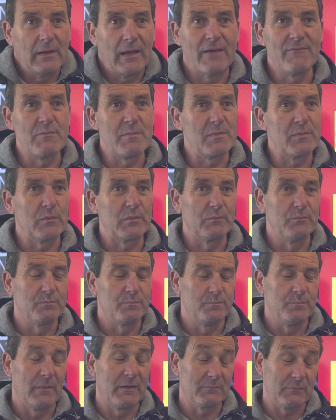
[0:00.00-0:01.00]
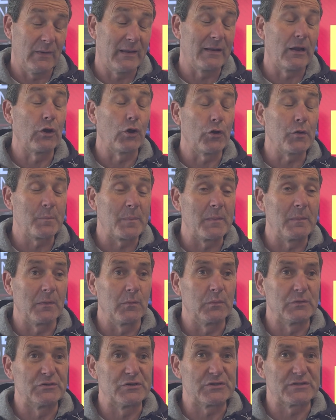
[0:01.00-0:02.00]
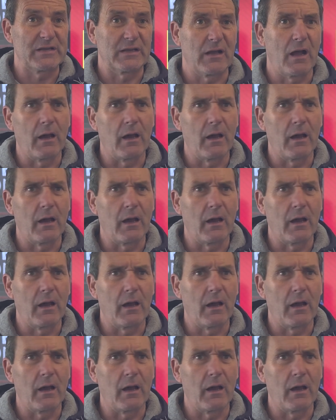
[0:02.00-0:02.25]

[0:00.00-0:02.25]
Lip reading: everybody would, well, a lot of people would just think,